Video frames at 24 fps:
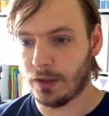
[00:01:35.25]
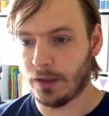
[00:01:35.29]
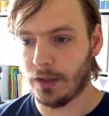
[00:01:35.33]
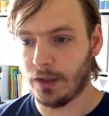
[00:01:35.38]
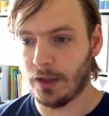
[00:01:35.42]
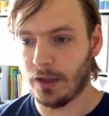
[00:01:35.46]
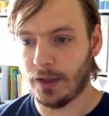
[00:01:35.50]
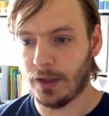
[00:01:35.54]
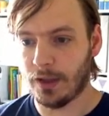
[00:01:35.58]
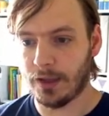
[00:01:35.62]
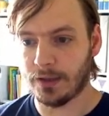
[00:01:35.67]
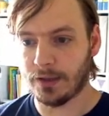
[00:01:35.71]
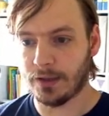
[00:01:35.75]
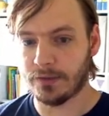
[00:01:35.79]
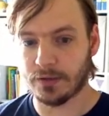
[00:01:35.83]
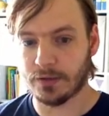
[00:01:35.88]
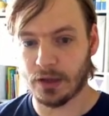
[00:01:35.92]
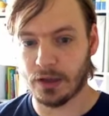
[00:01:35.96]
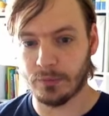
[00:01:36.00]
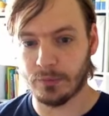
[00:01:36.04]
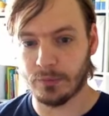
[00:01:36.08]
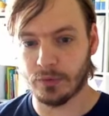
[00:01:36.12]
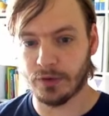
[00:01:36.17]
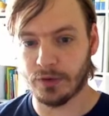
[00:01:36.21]
And
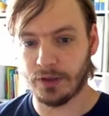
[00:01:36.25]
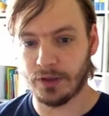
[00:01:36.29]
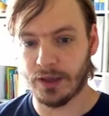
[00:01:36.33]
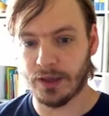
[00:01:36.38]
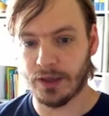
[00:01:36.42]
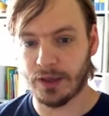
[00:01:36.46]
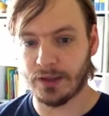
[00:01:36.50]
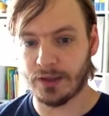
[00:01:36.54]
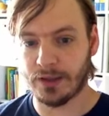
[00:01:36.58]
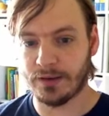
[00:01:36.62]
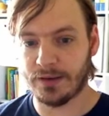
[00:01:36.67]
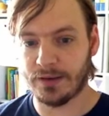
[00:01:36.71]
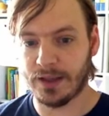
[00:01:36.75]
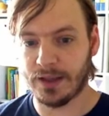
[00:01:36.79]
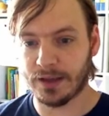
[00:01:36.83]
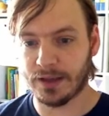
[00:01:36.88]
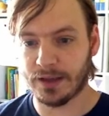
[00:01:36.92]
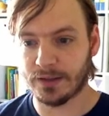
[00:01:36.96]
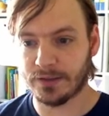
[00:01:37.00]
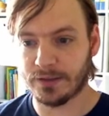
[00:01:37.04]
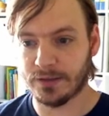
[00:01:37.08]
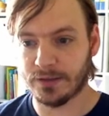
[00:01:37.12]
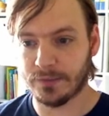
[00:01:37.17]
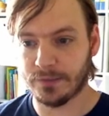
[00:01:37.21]
I'm going to get
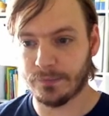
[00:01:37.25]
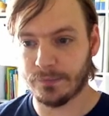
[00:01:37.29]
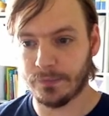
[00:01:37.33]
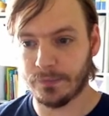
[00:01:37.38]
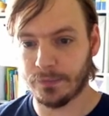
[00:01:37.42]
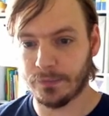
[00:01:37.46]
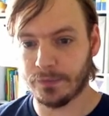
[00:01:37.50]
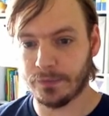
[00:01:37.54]
negative